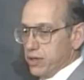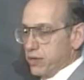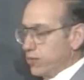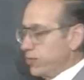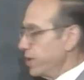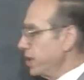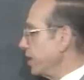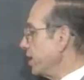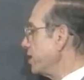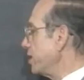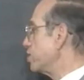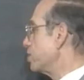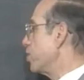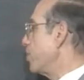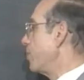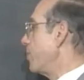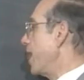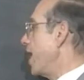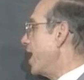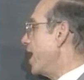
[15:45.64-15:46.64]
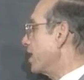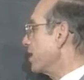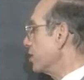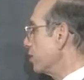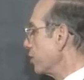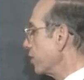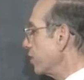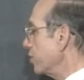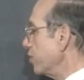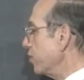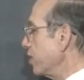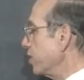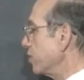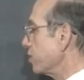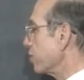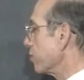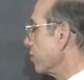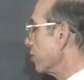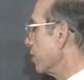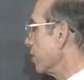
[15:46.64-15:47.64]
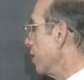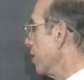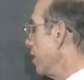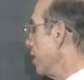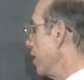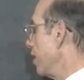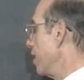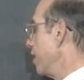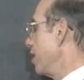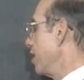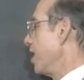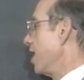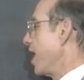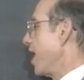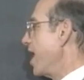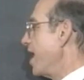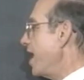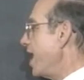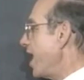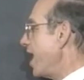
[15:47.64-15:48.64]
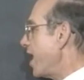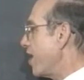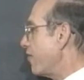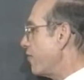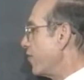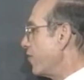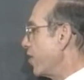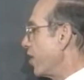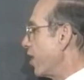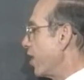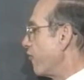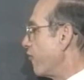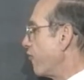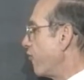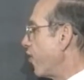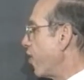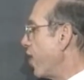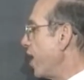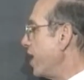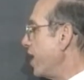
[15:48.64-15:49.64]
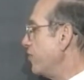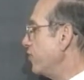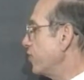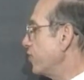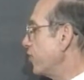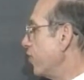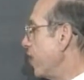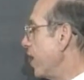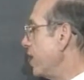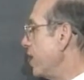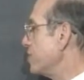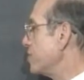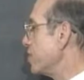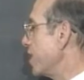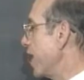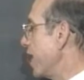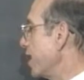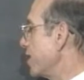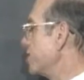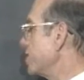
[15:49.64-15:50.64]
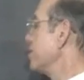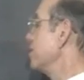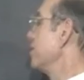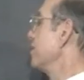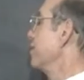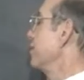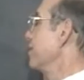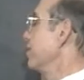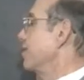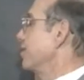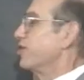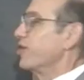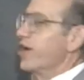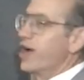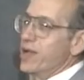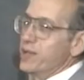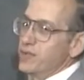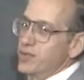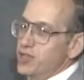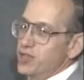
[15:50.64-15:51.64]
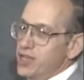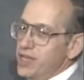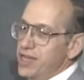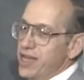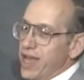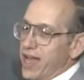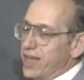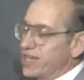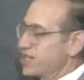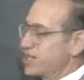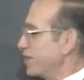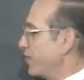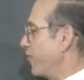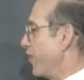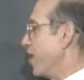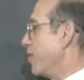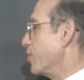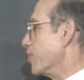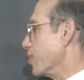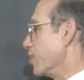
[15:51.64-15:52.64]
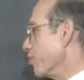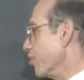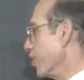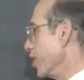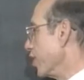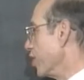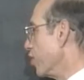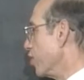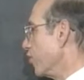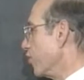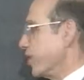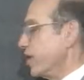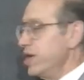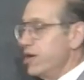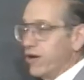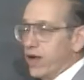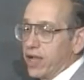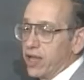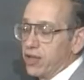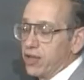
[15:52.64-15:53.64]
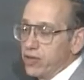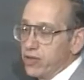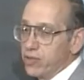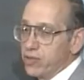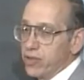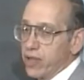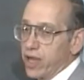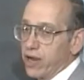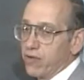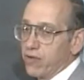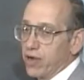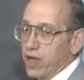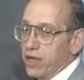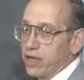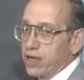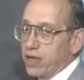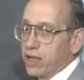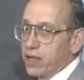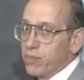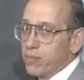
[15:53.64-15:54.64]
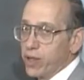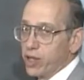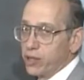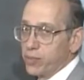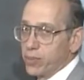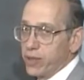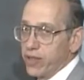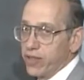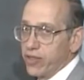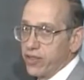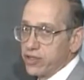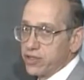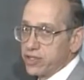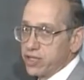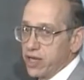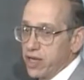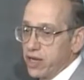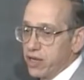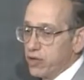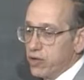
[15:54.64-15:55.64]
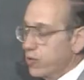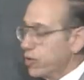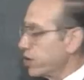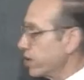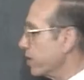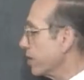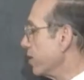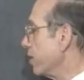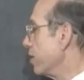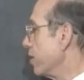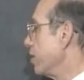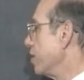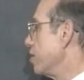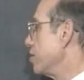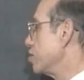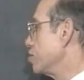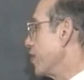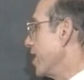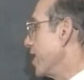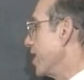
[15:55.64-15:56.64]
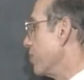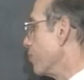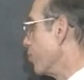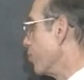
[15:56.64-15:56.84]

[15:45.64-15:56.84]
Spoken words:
Well, let's go back and look at the integral. I have a 5 times x times dx. If I were to bring it over here, I can do that, right? I can multiply things in any order. So I can